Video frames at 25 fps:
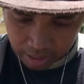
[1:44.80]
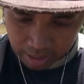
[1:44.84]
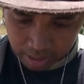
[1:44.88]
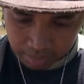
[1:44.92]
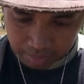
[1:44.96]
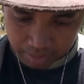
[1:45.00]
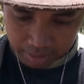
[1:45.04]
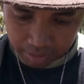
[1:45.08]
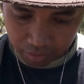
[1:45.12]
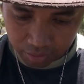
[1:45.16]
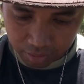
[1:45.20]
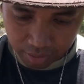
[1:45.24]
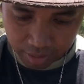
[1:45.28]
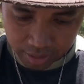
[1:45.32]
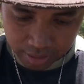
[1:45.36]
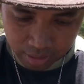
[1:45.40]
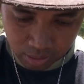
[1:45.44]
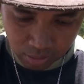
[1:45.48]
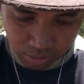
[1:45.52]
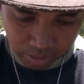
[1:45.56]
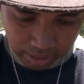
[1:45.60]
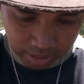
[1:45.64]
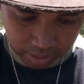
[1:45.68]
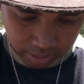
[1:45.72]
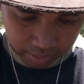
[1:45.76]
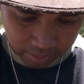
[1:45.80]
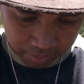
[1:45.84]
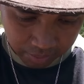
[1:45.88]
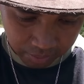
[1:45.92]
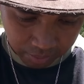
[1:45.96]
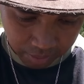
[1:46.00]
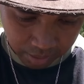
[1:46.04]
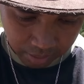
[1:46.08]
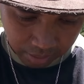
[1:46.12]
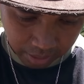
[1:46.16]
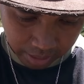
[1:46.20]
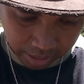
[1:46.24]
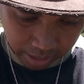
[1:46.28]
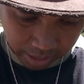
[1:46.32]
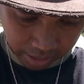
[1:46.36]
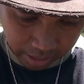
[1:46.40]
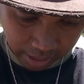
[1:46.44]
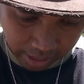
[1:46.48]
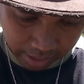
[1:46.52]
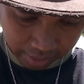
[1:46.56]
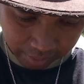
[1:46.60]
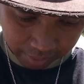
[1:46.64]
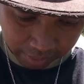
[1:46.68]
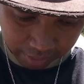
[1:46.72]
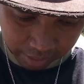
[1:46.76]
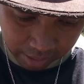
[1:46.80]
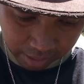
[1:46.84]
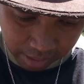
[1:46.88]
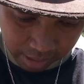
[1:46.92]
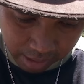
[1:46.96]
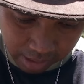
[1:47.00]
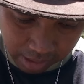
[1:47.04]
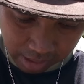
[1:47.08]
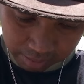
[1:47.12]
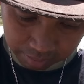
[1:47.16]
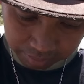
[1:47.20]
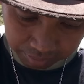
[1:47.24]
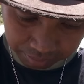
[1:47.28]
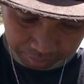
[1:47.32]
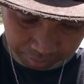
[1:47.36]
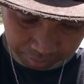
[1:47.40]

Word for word: with our partners to spot their gaps to